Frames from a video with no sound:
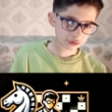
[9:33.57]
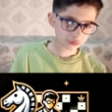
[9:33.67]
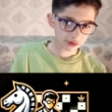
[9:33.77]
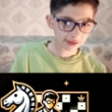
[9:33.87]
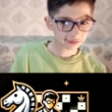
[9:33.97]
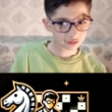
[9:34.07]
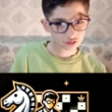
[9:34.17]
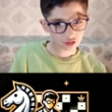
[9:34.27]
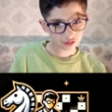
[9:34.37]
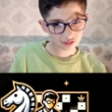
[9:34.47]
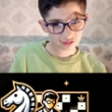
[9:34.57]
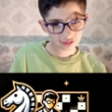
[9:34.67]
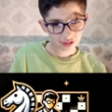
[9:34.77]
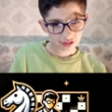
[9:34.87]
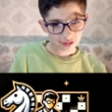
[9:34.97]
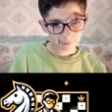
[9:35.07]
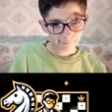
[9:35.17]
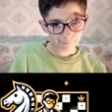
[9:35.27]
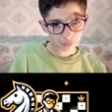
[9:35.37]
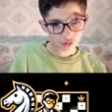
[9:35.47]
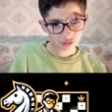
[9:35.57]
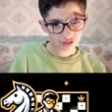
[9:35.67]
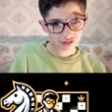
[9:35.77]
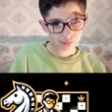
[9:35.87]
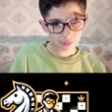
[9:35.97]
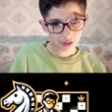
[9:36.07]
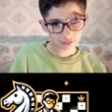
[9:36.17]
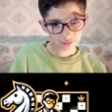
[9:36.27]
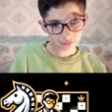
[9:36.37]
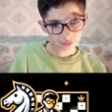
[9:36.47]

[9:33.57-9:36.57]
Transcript: White just pushed this pawn,